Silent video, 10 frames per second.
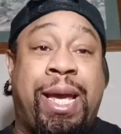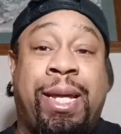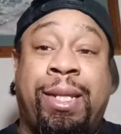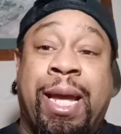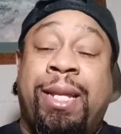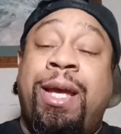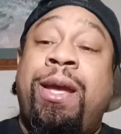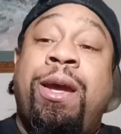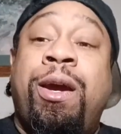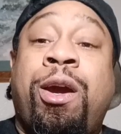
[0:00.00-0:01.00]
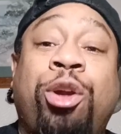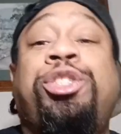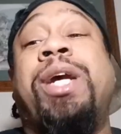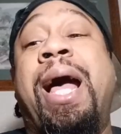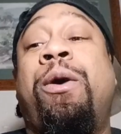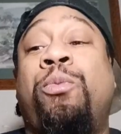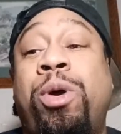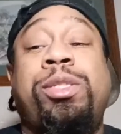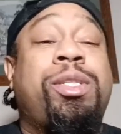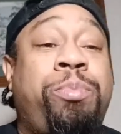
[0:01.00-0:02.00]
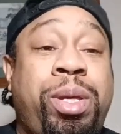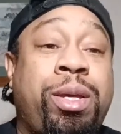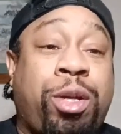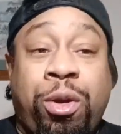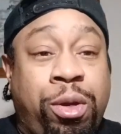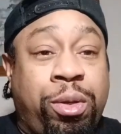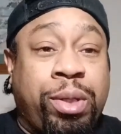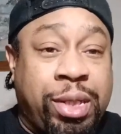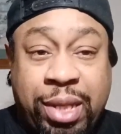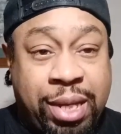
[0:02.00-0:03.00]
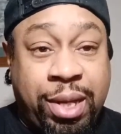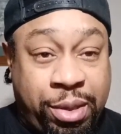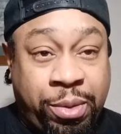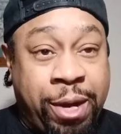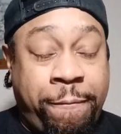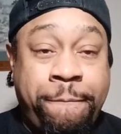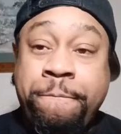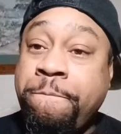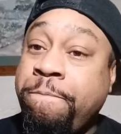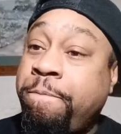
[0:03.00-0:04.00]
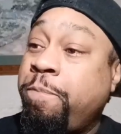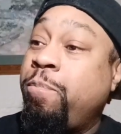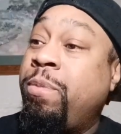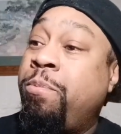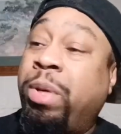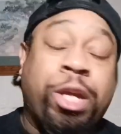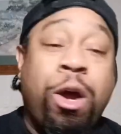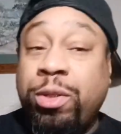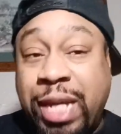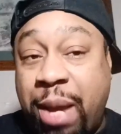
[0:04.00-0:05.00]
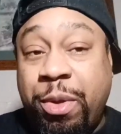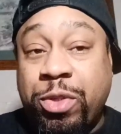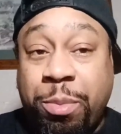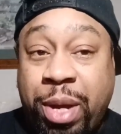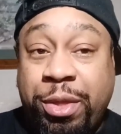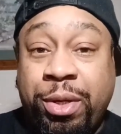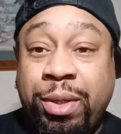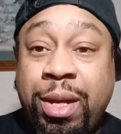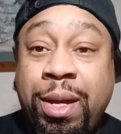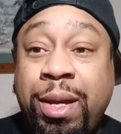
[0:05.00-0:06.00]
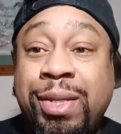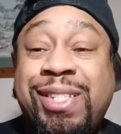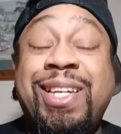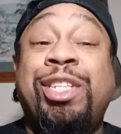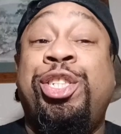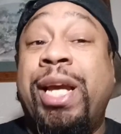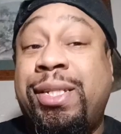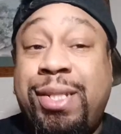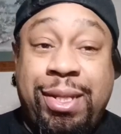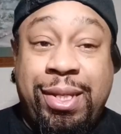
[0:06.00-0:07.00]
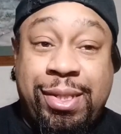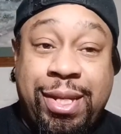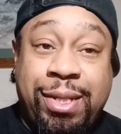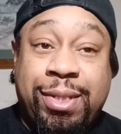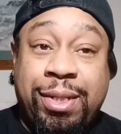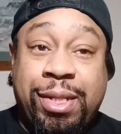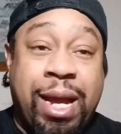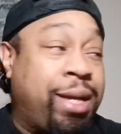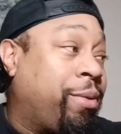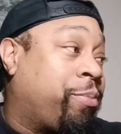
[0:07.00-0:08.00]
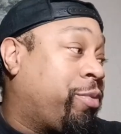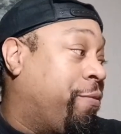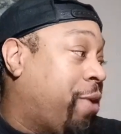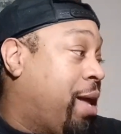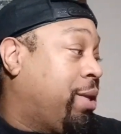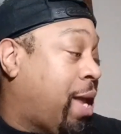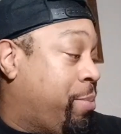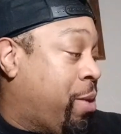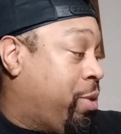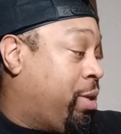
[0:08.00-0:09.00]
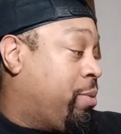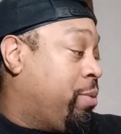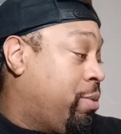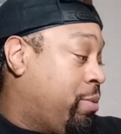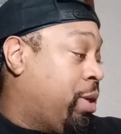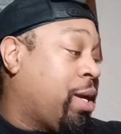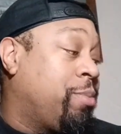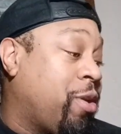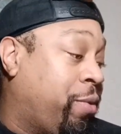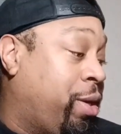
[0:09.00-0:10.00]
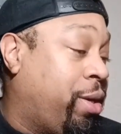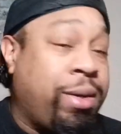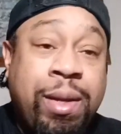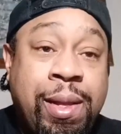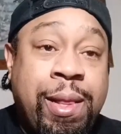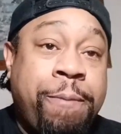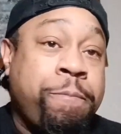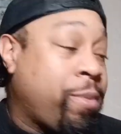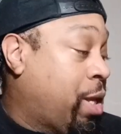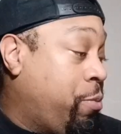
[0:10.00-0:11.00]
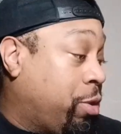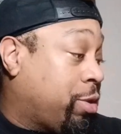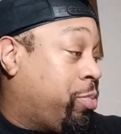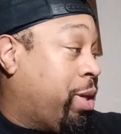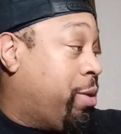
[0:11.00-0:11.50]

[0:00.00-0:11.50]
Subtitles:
saying that her child wants to be a girl or this, that, and other, right? But the whole time it was the mother suggesting these things to the child. The father, like, man, when he comes over here, he wants to